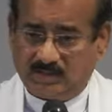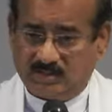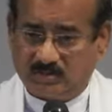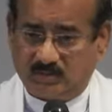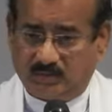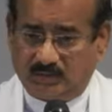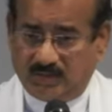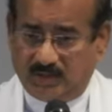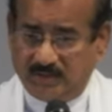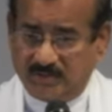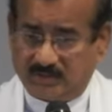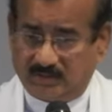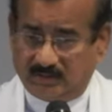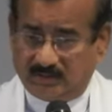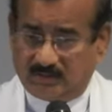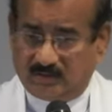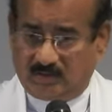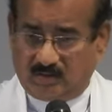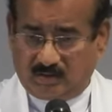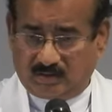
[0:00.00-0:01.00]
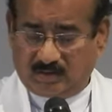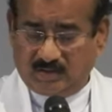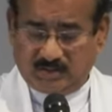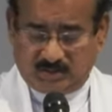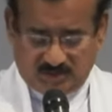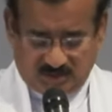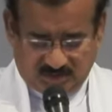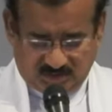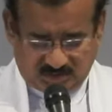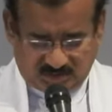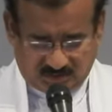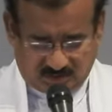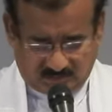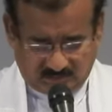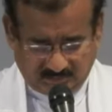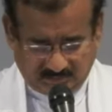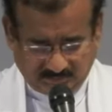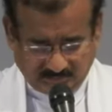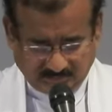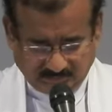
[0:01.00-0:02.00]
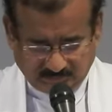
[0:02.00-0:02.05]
in this location, nor in Jerusalem,